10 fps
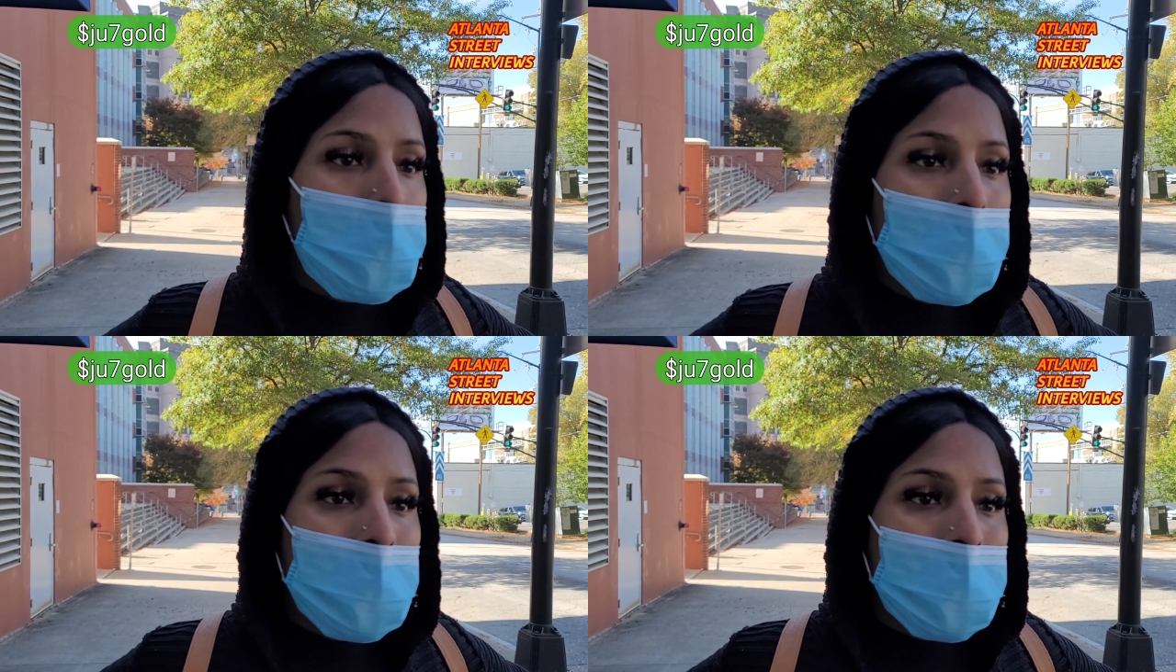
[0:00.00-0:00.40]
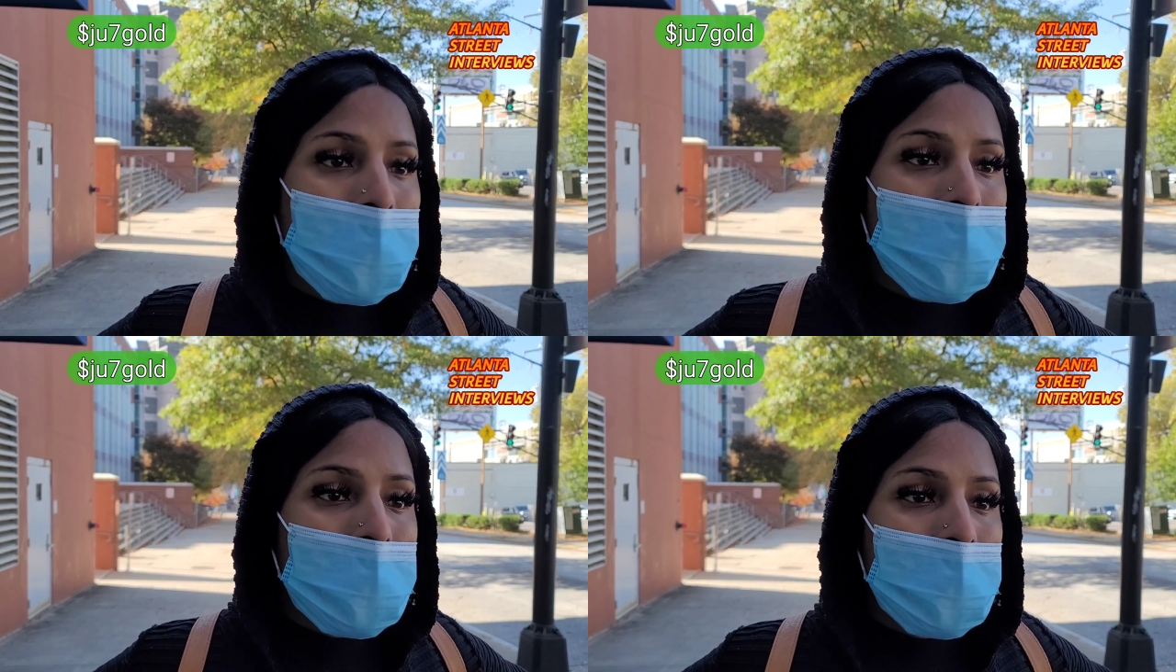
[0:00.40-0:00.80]
But
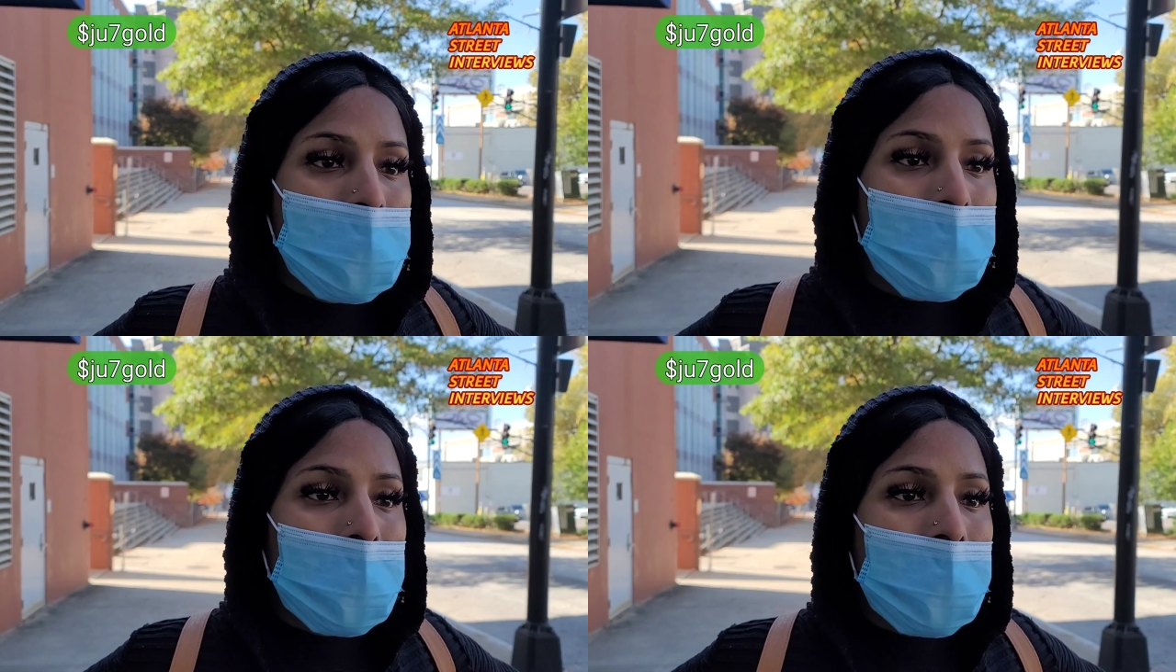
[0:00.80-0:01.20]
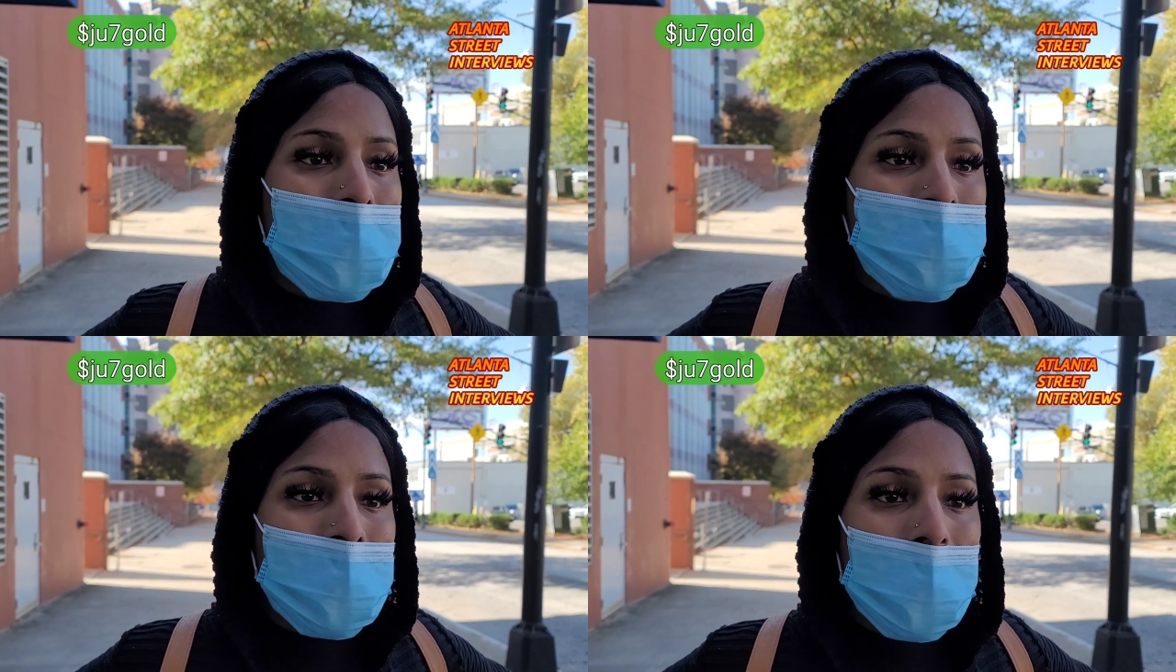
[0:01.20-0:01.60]
I
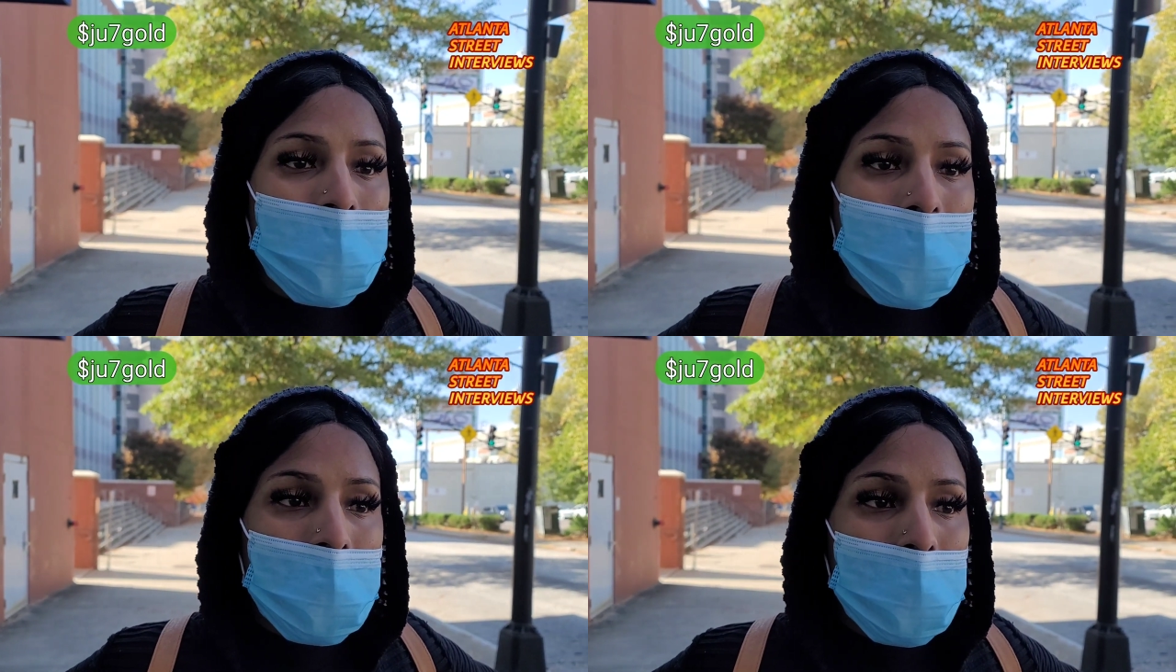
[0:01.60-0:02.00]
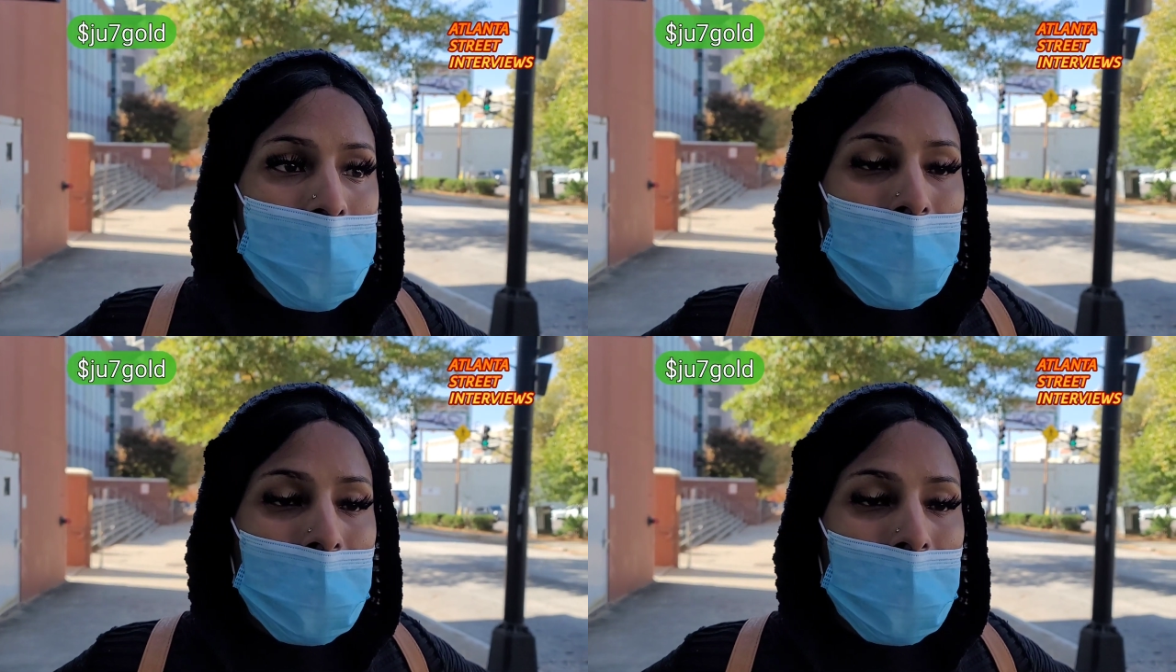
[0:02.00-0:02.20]
got tired of it.